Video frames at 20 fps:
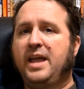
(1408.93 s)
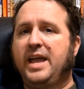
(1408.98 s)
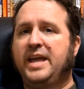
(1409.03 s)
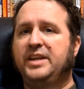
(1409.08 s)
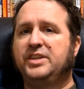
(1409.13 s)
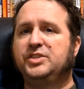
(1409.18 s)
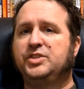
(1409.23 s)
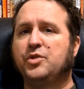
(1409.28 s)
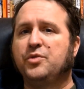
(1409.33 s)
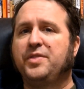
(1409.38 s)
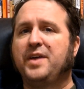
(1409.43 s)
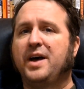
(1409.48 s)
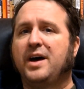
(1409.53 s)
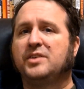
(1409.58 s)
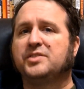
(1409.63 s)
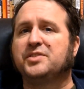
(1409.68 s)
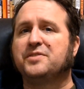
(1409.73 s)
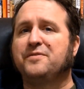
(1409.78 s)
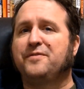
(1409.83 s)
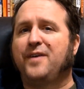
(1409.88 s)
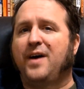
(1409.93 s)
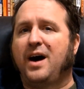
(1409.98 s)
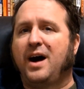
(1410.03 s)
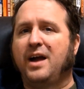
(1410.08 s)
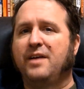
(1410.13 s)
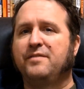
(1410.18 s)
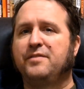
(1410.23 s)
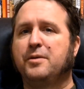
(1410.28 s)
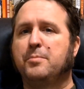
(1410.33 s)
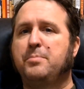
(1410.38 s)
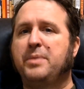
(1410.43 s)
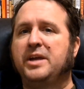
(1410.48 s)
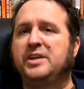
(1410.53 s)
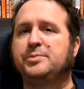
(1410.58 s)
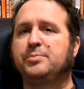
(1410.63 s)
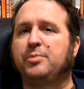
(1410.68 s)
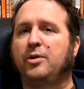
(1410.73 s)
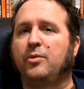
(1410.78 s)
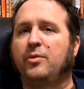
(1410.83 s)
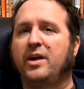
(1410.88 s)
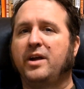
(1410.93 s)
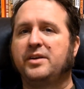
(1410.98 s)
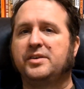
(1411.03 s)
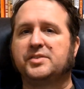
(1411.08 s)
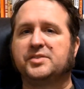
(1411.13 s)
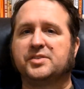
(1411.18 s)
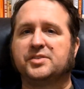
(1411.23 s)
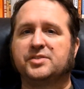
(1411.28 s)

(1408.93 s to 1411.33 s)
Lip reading: And in 2005, the Baseball Writers